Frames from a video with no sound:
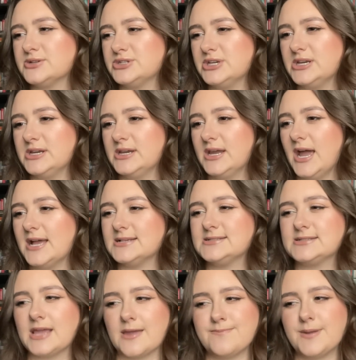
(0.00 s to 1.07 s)
she,
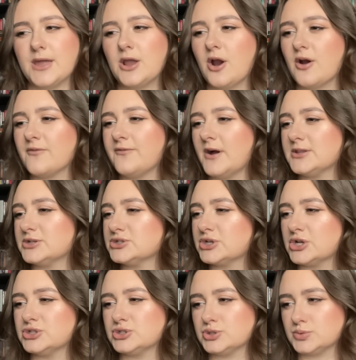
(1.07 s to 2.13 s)
escaping her father's
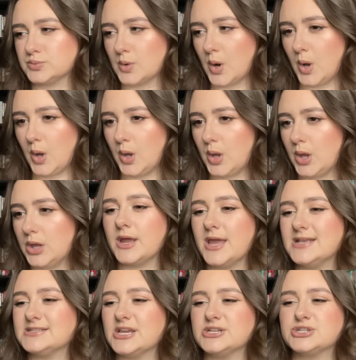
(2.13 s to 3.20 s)
control,
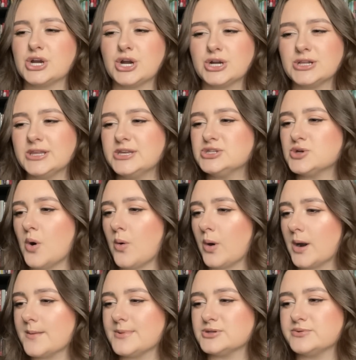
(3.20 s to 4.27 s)
is eternally
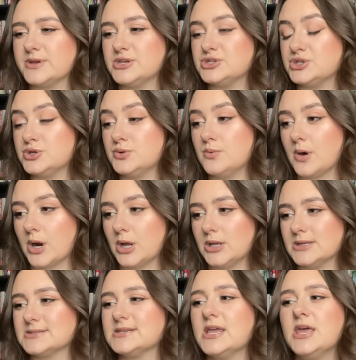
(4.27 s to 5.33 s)
torn between two
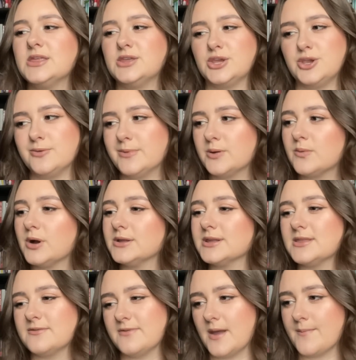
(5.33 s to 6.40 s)
worlds, the human world
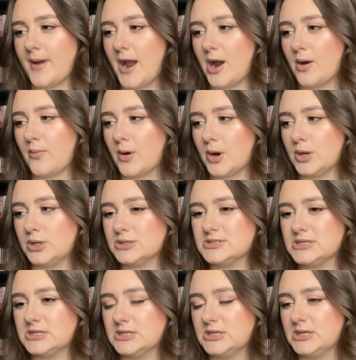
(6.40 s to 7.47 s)
and the vampire
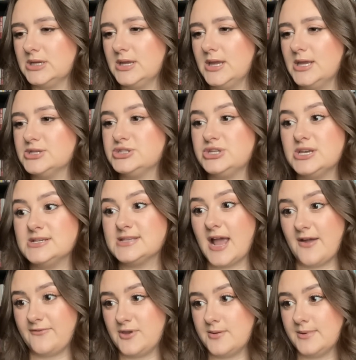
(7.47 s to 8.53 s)
world. She's
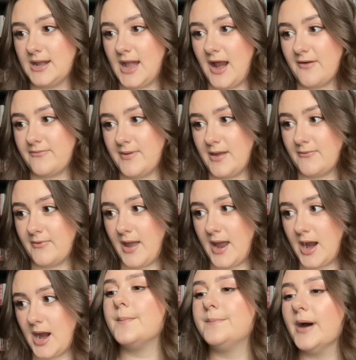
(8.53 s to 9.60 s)
half human and half
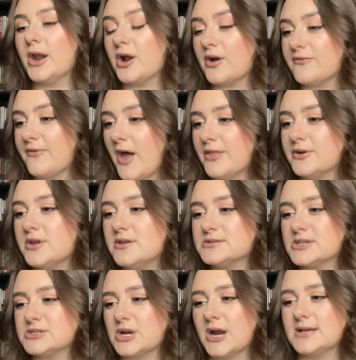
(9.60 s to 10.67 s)
vampire. But her father
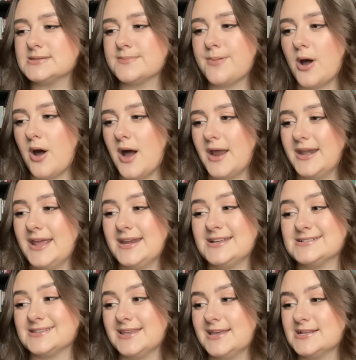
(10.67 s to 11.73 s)
uses her as a pawn in
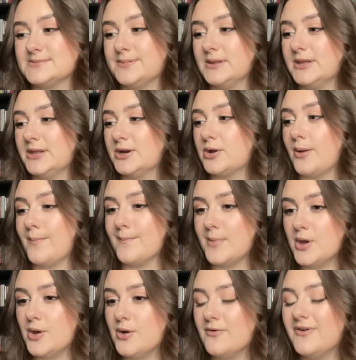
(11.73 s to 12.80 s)
his latest political
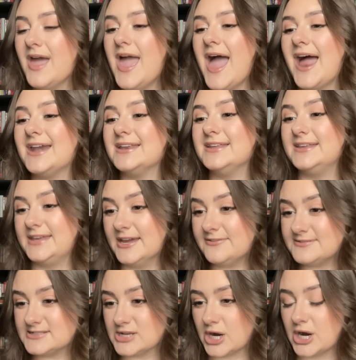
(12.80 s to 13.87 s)
move and
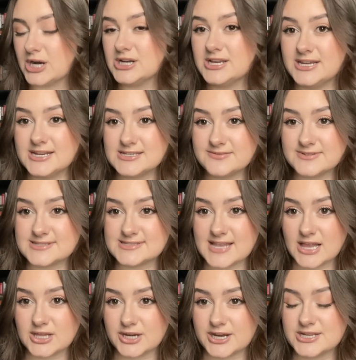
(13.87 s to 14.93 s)
gifts her, he doesn't even
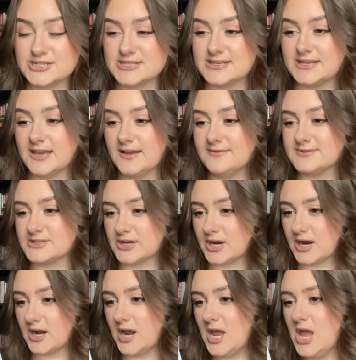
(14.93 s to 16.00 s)
sell her, he just gives
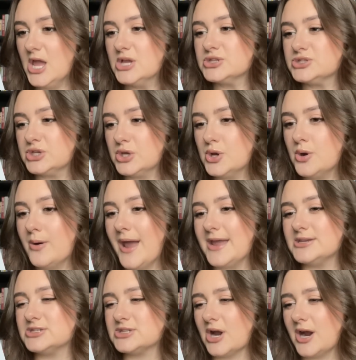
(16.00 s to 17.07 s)
her to
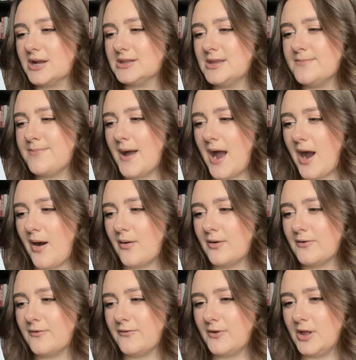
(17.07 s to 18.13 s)
a darkly
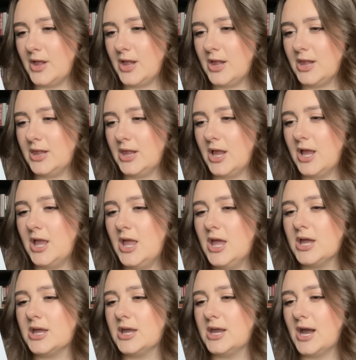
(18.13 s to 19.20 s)
powerful
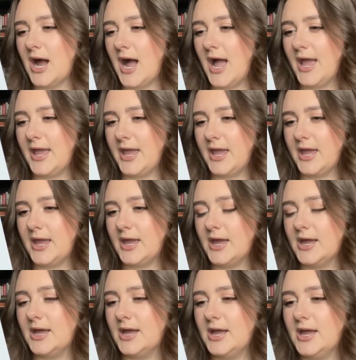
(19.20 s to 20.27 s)

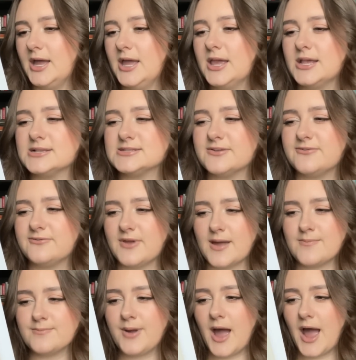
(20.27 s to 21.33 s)
guy. He's a
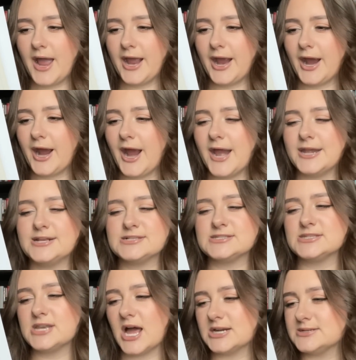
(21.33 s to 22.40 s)
vampire and he's
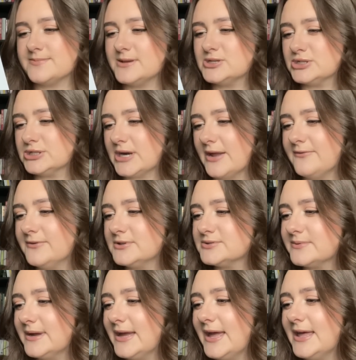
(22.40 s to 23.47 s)
not to be trifled
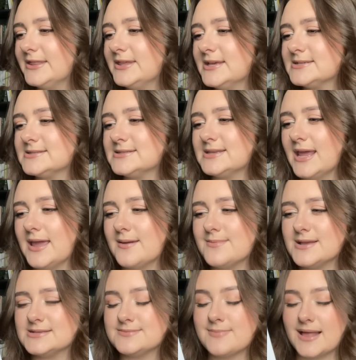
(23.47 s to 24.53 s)
with. His name
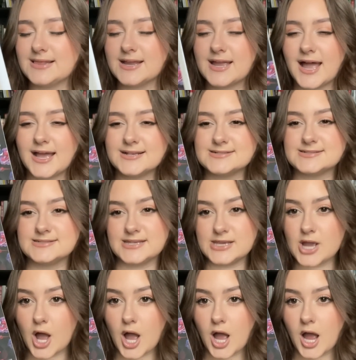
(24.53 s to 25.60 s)
is Malachi
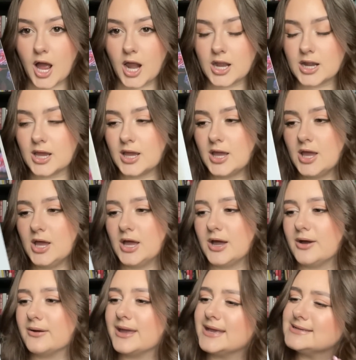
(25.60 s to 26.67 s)
Zion.
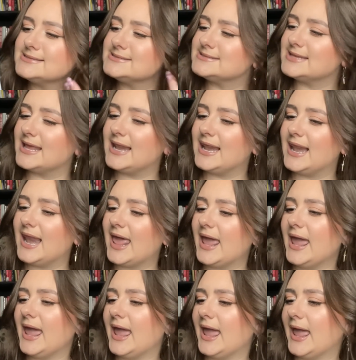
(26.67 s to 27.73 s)
Okay,
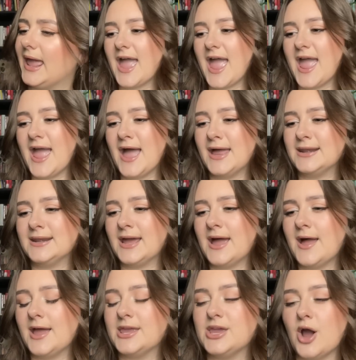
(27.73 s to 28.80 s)
slay. And
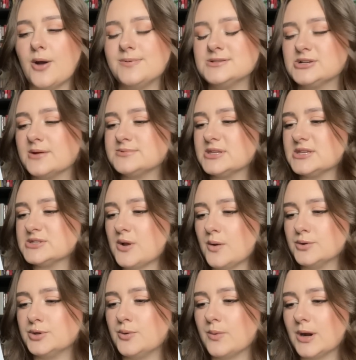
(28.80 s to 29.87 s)
he opens her up to this whole
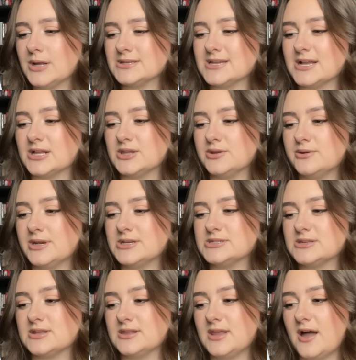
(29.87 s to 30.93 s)
new world, including
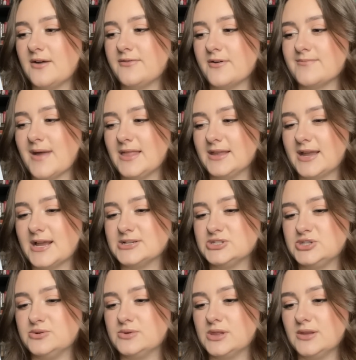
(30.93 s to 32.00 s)
to the love of Malachi's
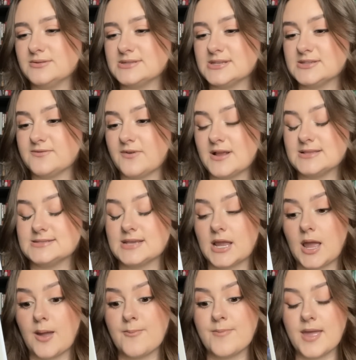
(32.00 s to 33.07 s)
two closest friends
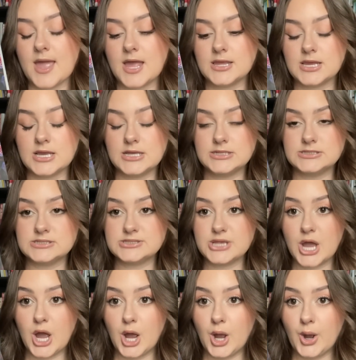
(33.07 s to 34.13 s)
and companions.
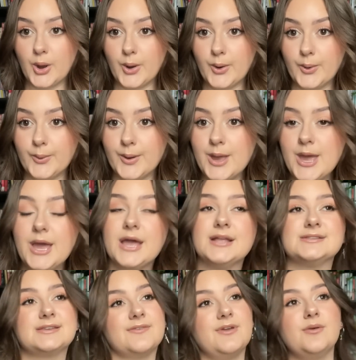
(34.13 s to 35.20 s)
So
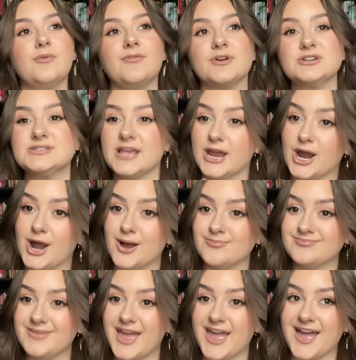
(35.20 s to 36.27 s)
it's giving reverse
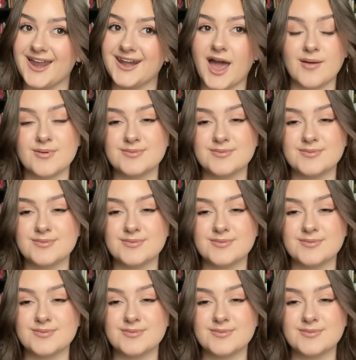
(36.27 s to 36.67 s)
harem, and I'm